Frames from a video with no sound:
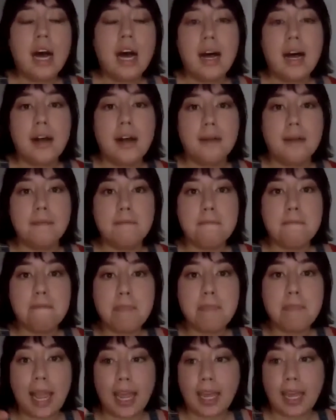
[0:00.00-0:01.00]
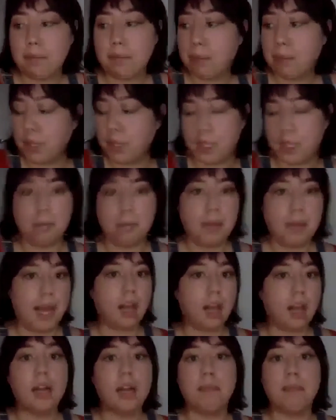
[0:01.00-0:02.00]
and put them
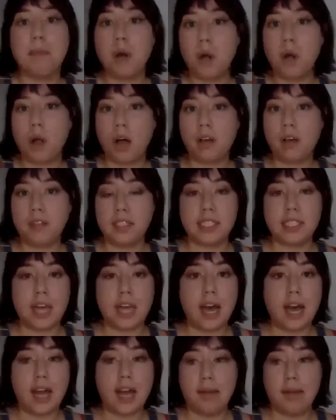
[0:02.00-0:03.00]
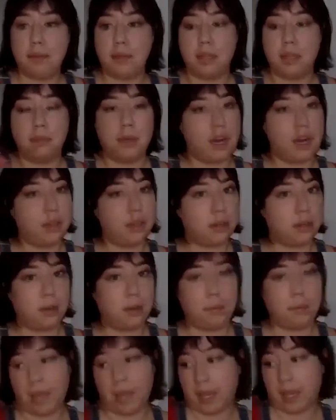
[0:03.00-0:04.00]
like in a bowl off to the side, put them in
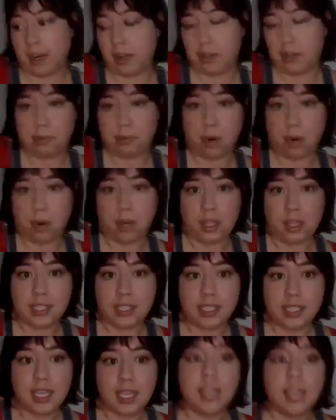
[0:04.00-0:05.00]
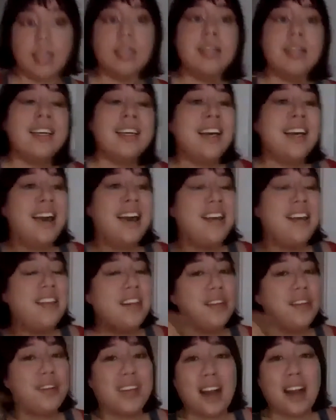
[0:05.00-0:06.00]
another part of the sink. And
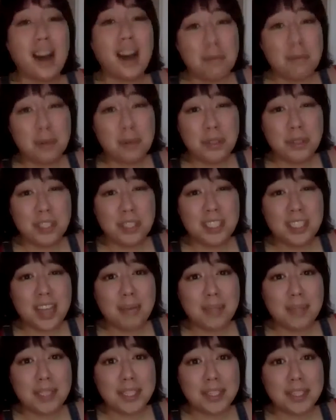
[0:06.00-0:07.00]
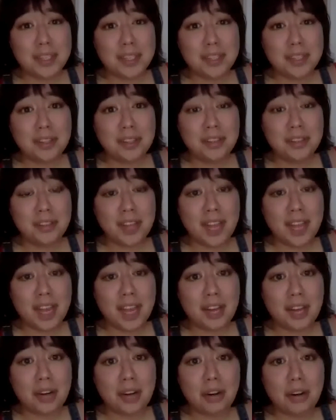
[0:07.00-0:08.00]
then you can compost the dye material if you're
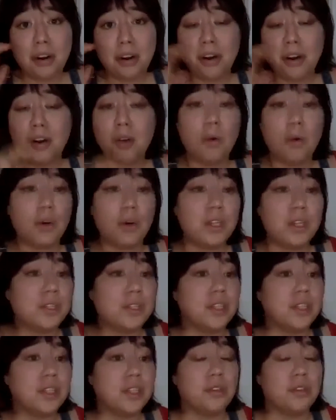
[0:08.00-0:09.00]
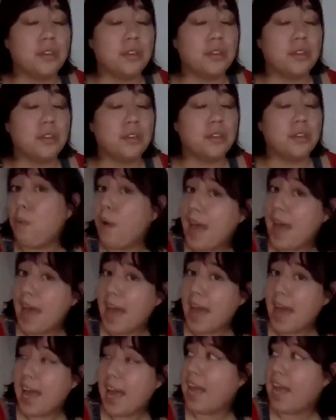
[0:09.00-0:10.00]
that kind of girl, or you can throw it
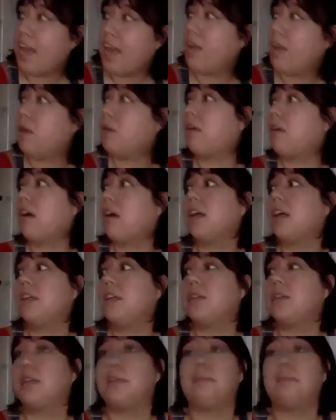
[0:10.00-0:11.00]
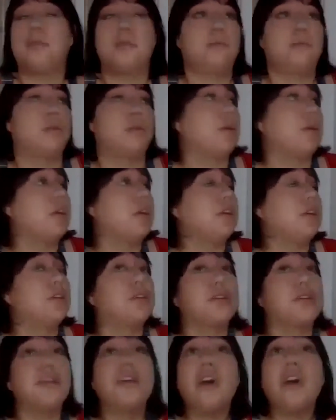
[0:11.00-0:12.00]
away, or you can throw it in
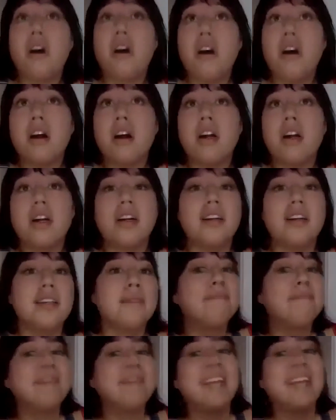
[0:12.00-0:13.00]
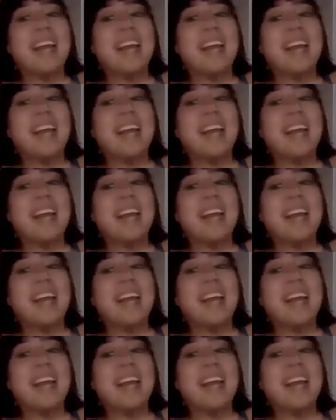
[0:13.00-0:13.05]
your yard.